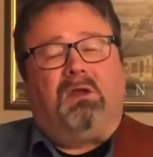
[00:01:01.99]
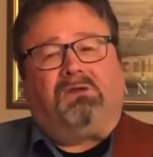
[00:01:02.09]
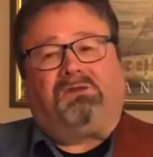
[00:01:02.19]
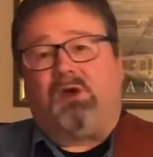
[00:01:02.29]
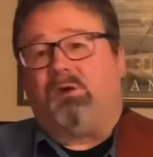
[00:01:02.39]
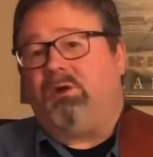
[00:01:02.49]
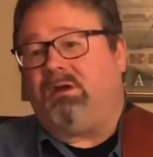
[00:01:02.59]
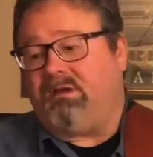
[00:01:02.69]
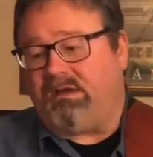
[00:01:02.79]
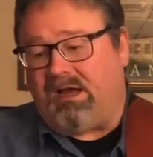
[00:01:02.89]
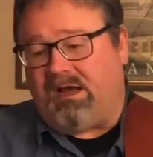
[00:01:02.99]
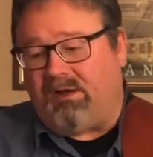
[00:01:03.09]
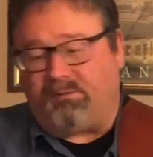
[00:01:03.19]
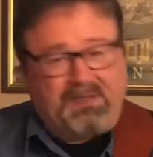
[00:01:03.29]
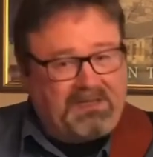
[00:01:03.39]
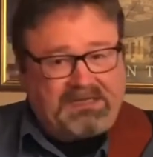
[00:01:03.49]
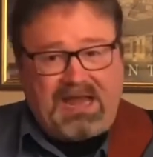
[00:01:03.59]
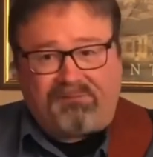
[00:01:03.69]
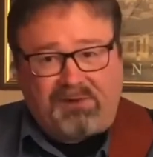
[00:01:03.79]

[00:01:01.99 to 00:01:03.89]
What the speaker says: So I'm going to dive right